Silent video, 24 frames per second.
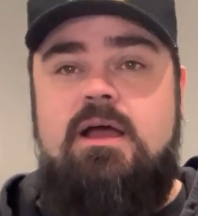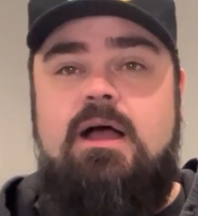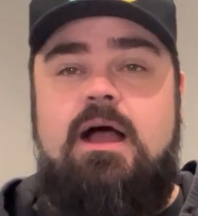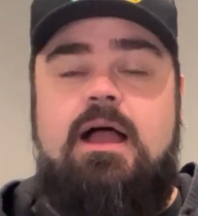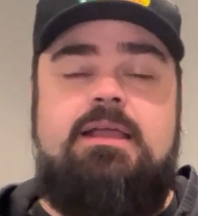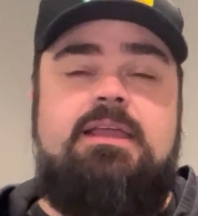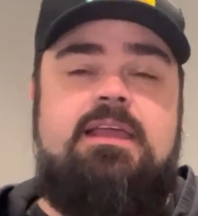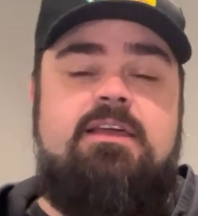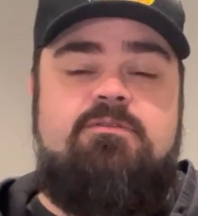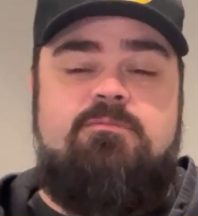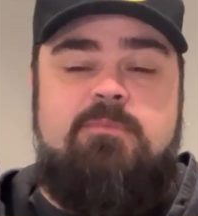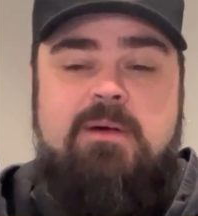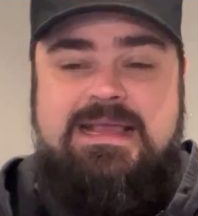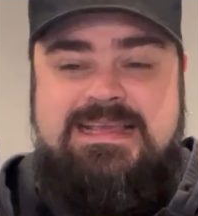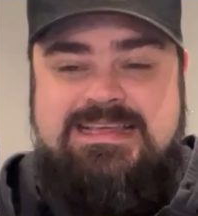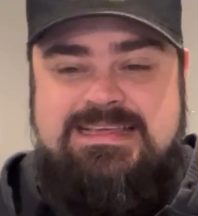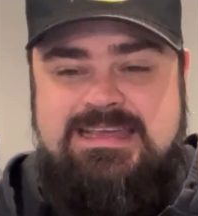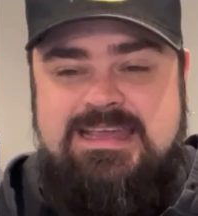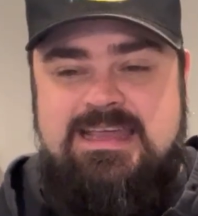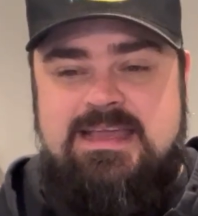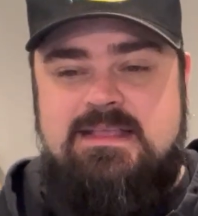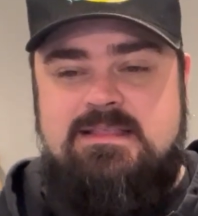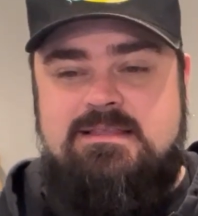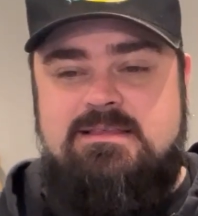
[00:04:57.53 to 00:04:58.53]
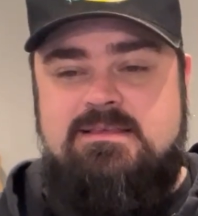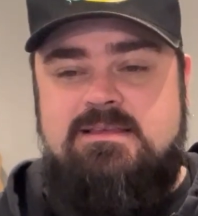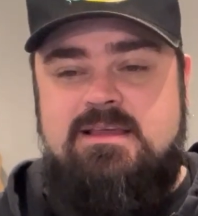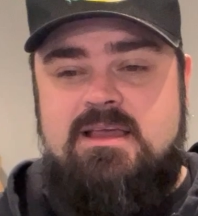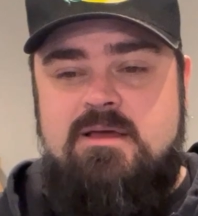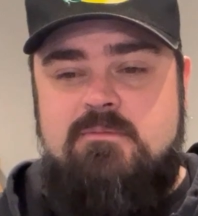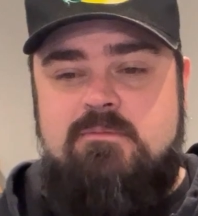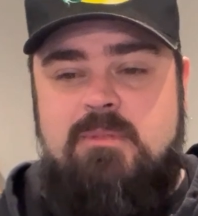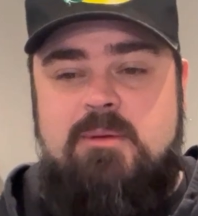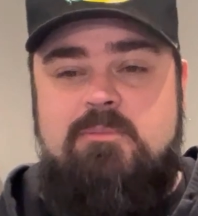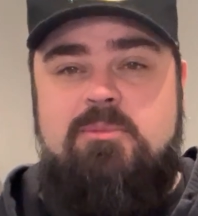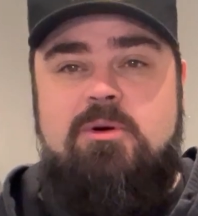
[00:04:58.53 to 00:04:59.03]
I give my kids,
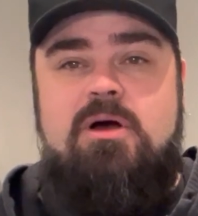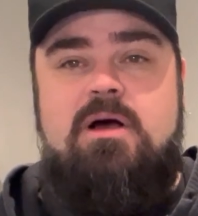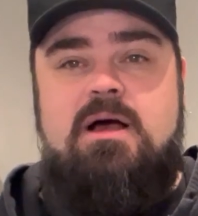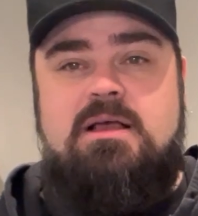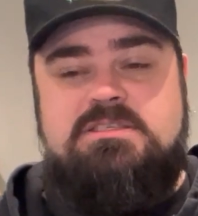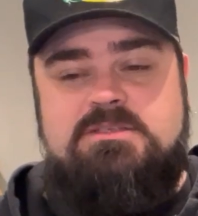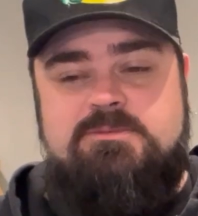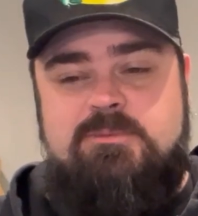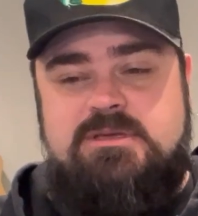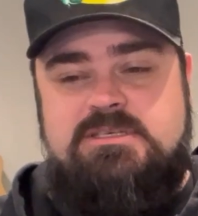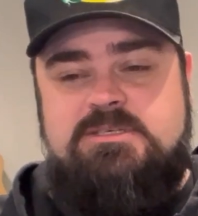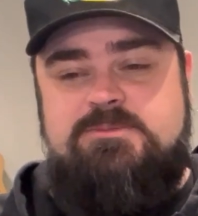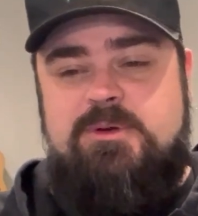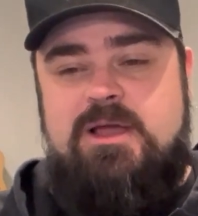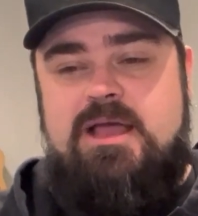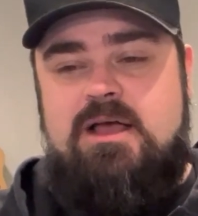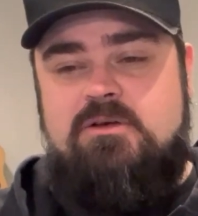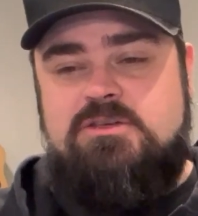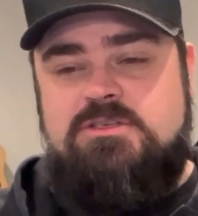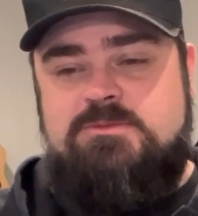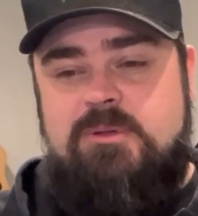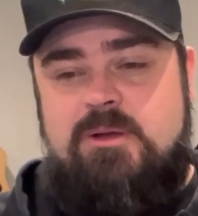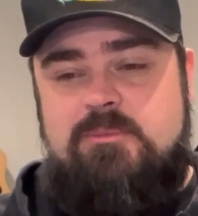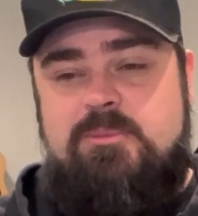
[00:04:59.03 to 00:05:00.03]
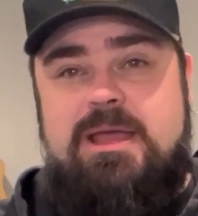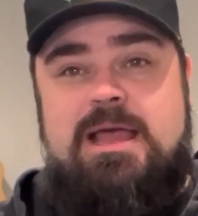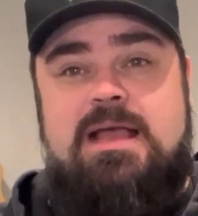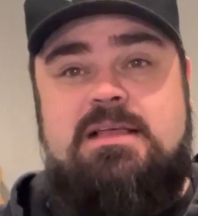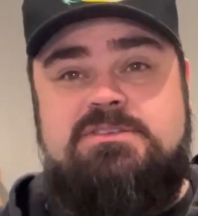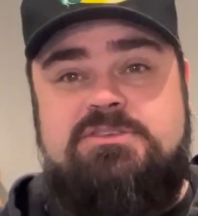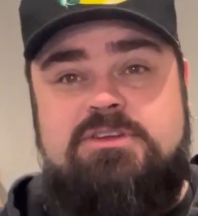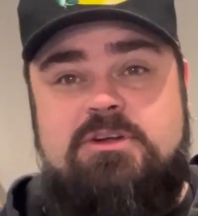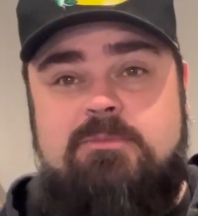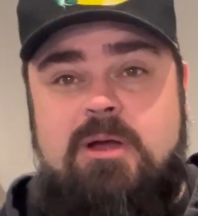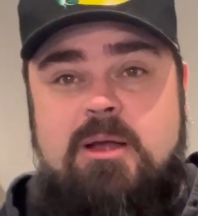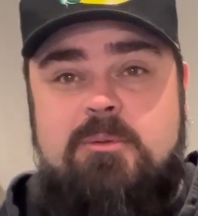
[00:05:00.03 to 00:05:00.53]
my boss, my spouse, my
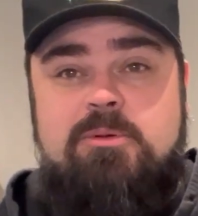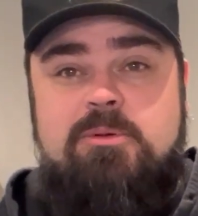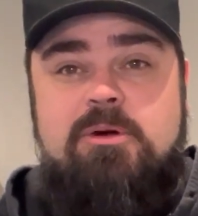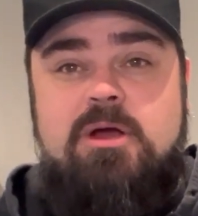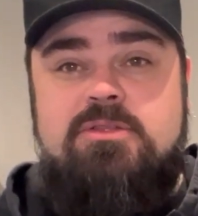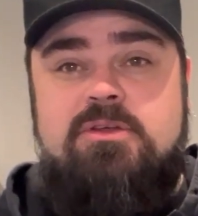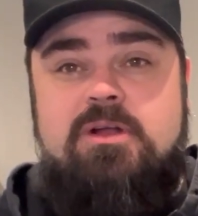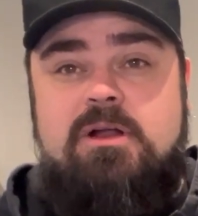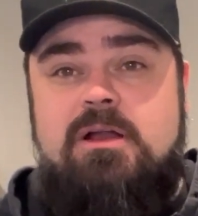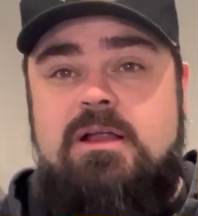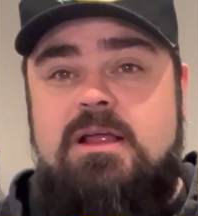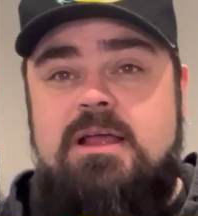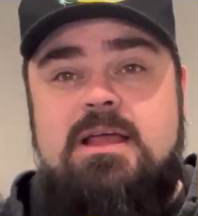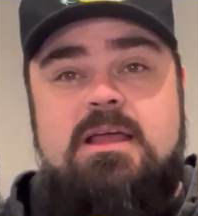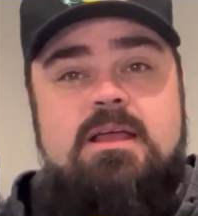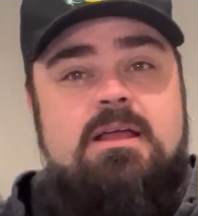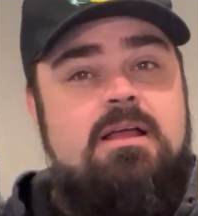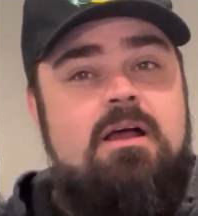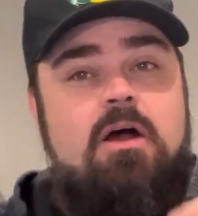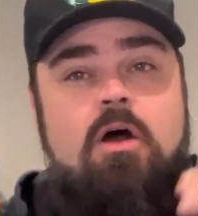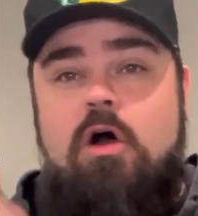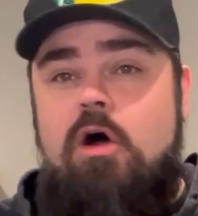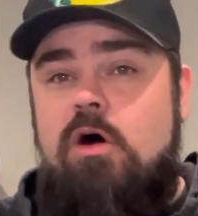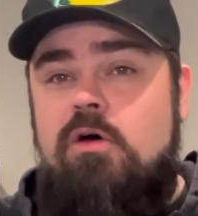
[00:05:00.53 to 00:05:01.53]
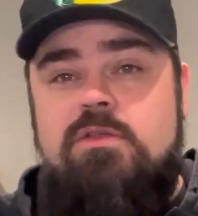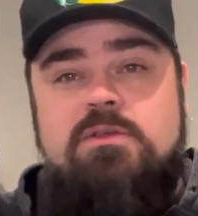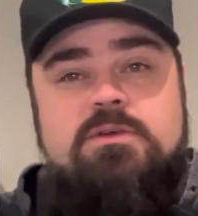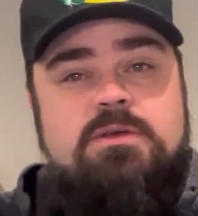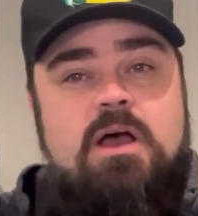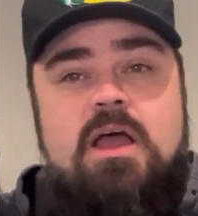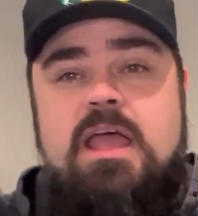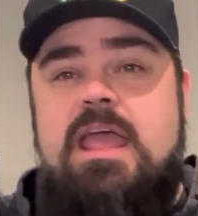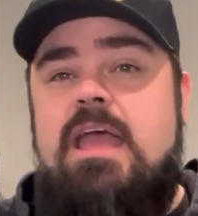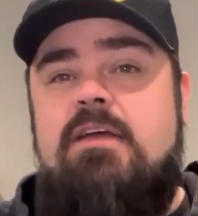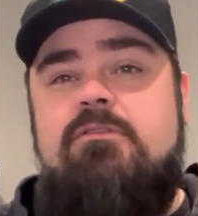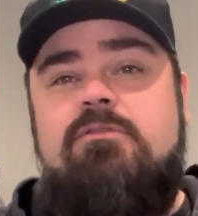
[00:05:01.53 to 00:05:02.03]
pastor, my brother,
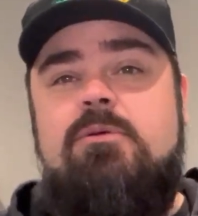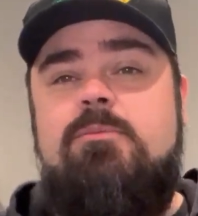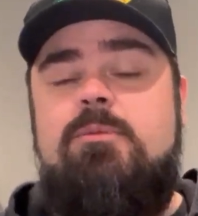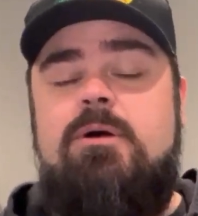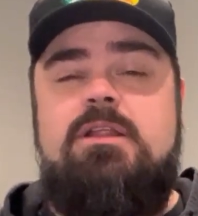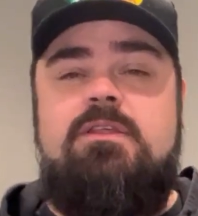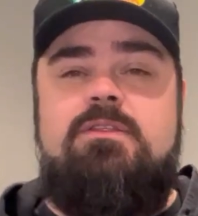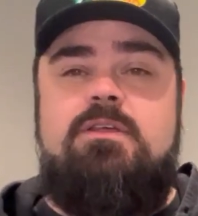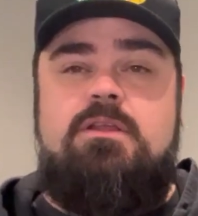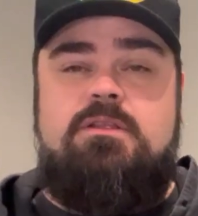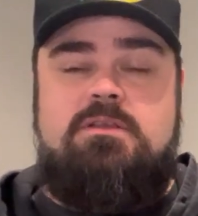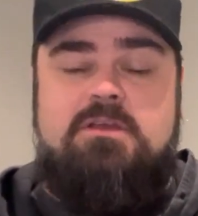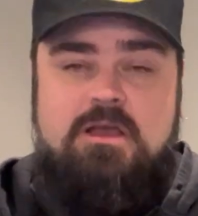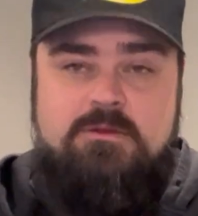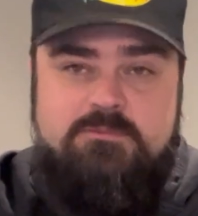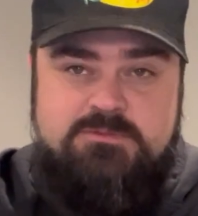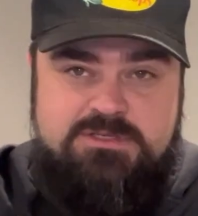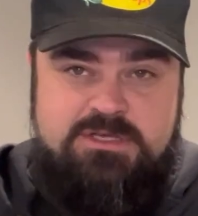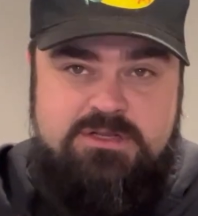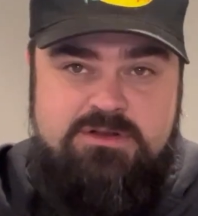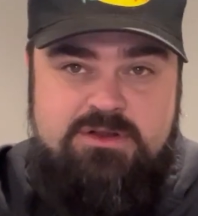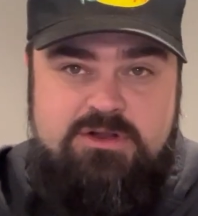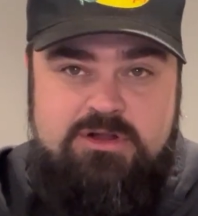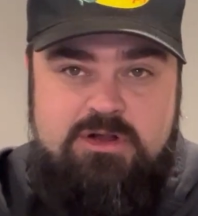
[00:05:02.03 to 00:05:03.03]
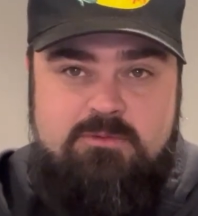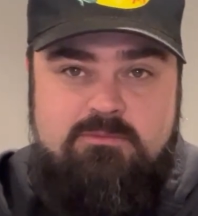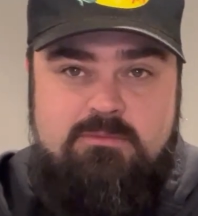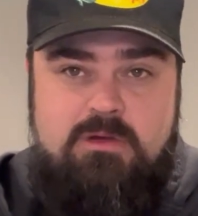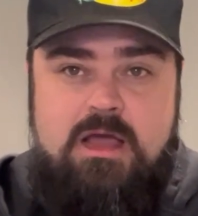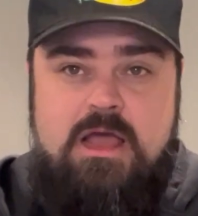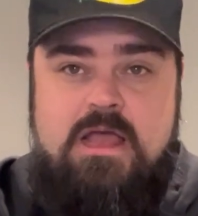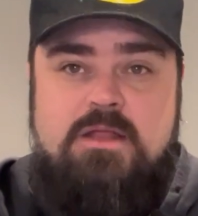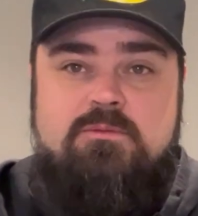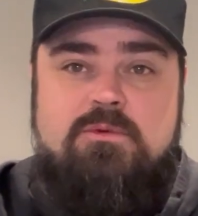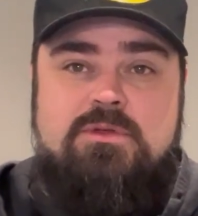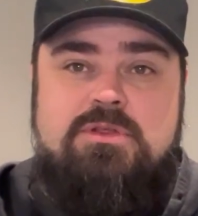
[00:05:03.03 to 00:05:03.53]
Everybody that comes into your
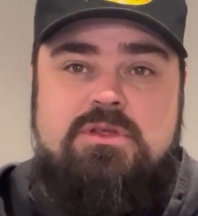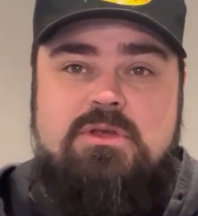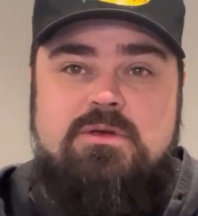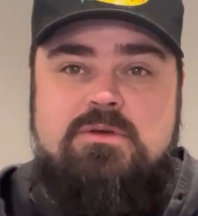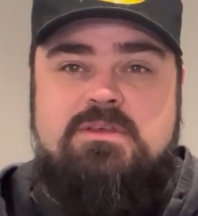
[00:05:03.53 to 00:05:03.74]
mind when you